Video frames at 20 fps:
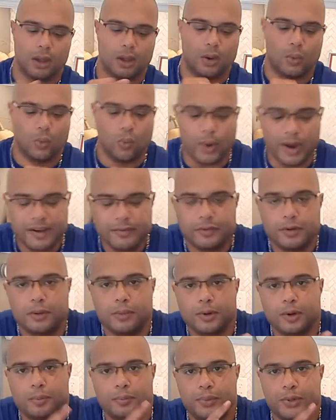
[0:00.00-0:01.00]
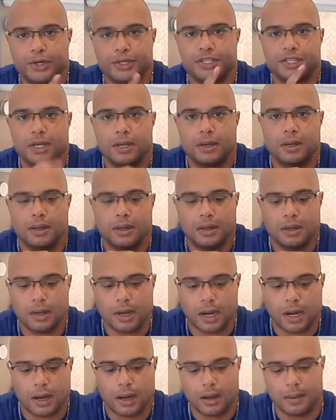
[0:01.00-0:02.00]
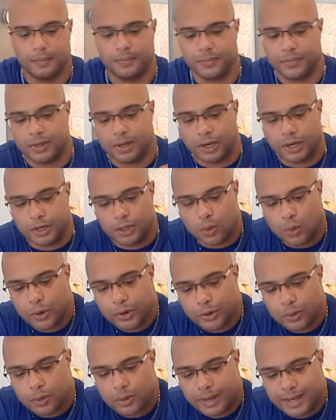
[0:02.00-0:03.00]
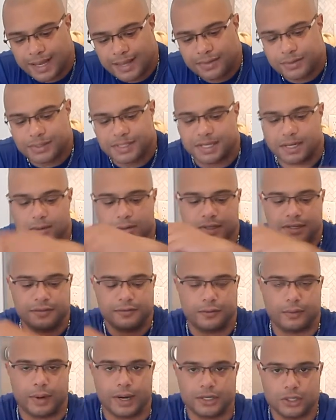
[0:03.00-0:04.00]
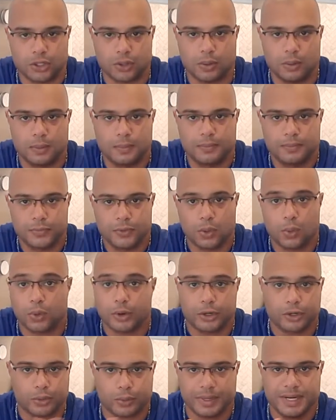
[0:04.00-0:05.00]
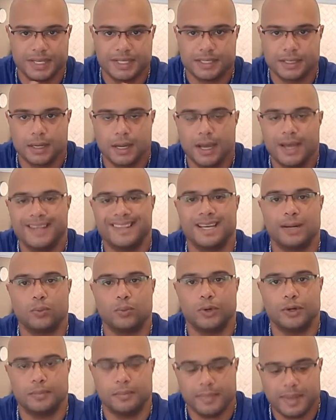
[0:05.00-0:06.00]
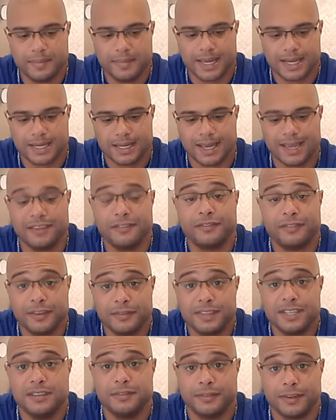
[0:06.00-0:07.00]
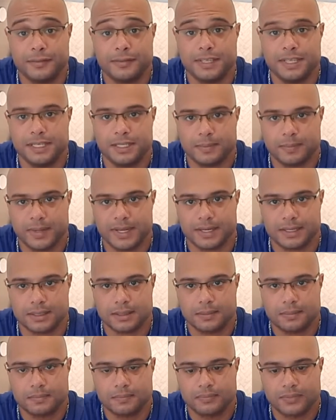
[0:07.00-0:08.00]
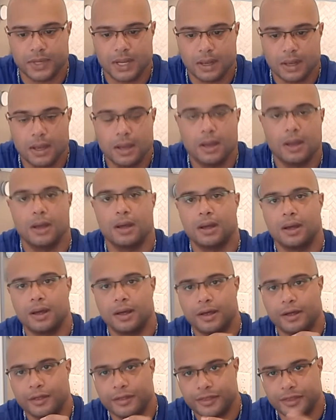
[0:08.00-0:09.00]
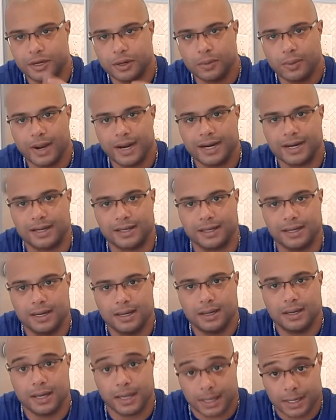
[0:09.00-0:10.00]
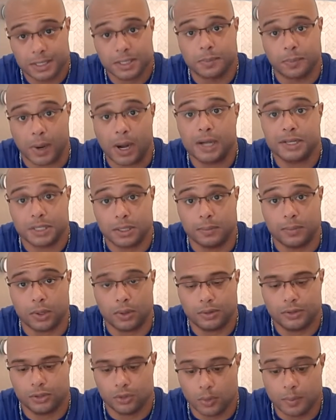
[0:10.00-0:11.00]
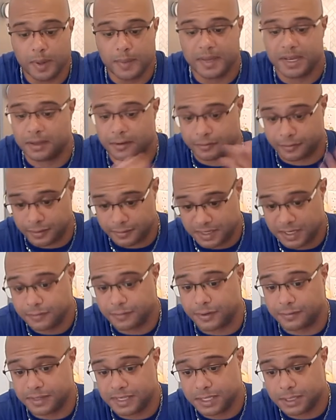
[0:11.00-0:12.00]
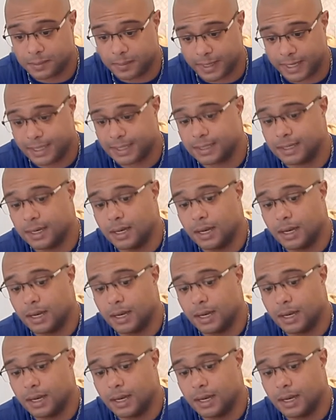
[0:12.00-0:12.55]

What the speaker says: what if we were to put an oil in the center differential or grease that would mimic a 50-50 split? Theoretically, it is possible to mimic a 50-50 split